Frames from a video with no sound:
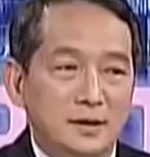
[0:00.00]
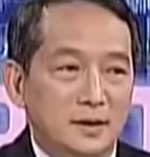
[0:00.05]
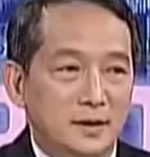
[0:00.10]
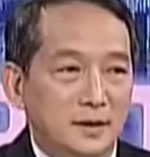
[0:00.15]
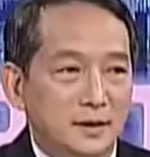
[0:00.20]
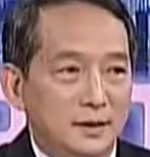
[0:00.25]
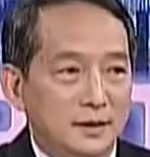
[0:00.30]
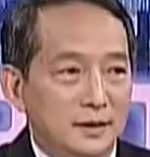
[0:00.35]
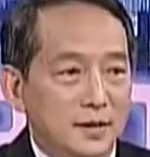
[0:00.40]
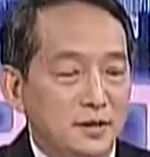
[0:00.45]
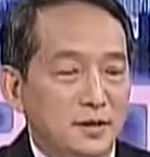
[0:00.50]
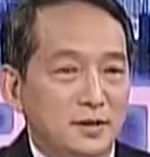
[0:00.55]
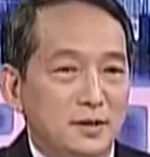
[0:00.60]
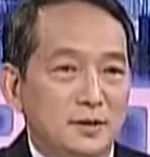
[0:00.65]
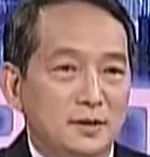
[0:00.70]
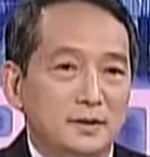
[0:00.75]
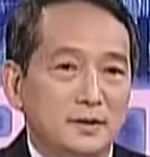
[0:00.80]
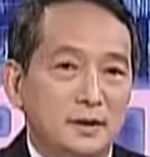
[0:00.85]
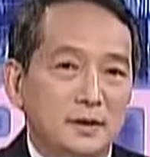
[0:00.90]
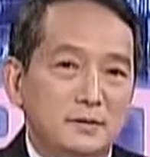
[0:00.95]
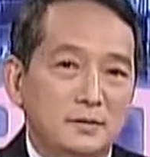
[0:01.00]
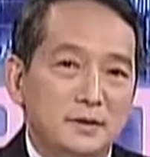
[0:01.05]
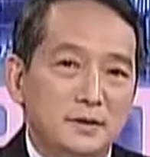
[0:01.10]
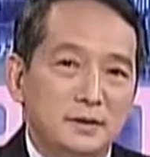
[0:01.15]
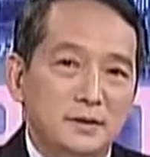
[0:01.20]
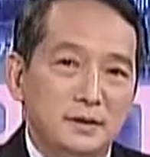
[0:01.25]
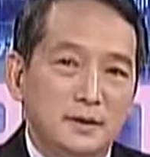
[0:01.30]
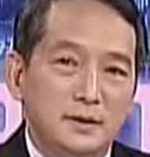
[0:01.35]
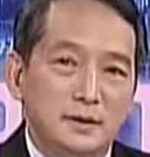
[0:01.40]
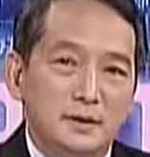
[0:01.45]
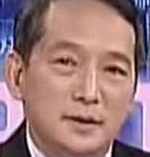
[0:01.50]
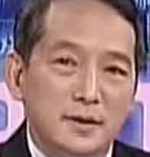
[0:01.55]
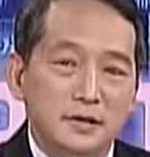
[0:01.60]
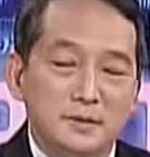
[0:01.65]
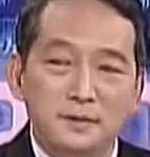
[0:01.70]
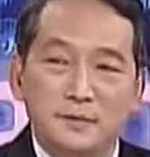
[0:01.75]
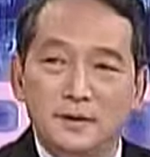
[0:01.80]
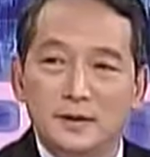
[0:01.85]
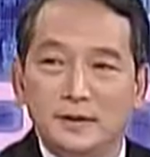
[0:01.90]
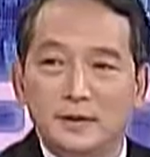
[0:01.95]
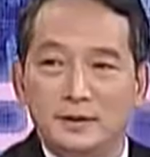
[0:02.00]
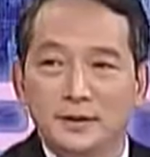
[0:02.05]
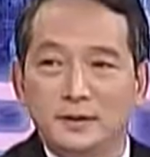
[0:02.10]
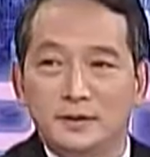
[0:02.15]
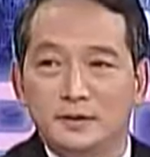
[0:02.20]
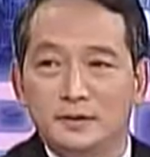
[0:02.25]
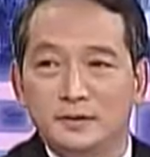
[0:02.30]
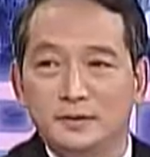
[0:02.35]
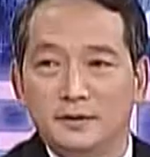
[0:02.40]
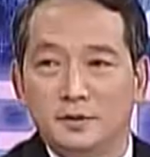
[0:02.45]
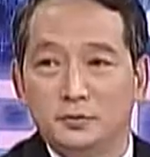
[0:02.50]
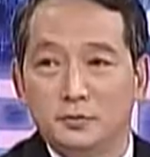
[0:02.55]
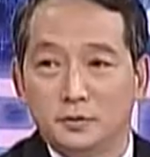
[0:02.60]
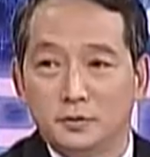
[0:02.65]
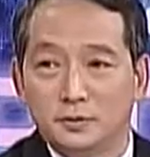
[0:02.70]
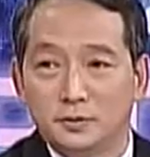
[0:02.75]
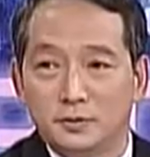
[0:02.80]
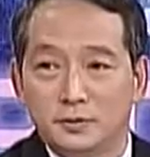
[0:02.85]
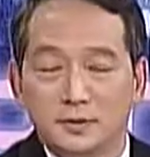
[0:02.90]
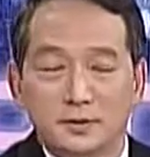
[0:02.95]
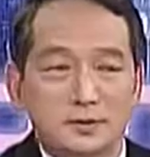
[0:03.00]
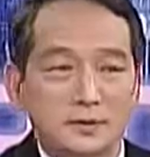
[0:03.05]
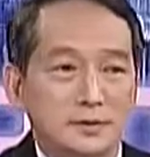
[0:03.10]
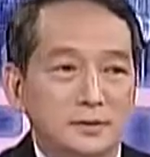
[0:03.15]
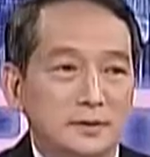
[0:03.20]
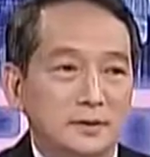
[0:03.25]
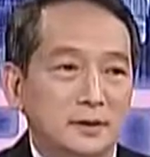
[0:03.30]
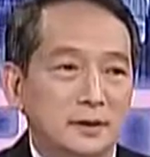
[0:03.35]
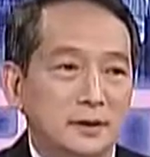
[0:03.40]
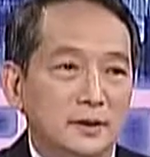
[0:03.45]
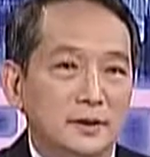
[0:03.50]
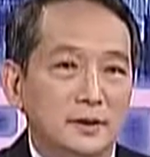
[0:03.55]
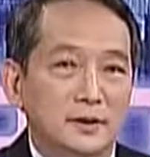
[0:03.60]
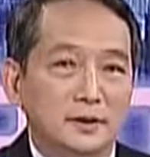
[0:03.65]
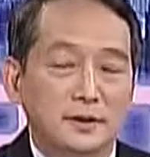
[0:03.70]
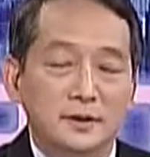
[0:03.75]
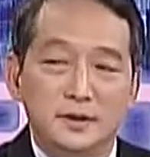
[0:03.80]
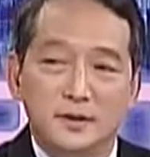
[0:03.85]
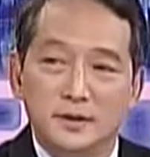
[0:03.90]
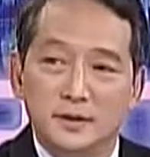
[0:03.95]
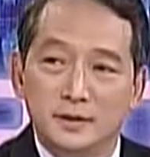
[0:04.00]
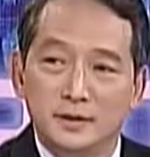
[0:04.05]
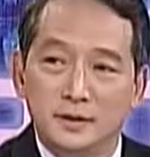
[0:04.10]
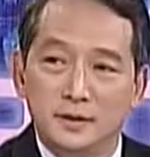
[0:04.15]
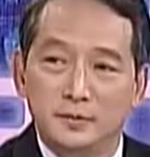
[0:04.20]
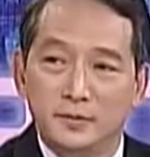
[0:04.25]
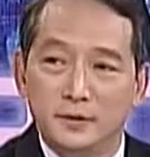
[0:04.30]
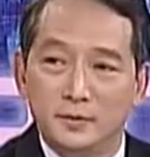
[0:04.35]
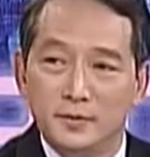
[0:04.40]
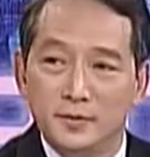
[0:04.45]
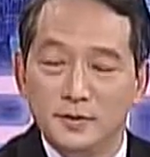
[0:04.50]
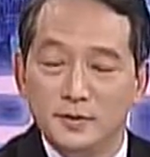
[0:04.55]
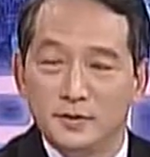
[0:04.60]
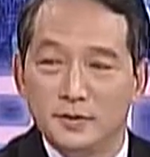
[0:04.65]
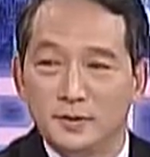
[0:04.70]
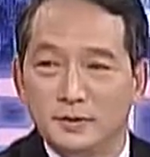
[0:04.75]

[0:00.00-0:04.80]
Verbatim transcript: Yes, Taiwan has been a leader in the world, you know, in the development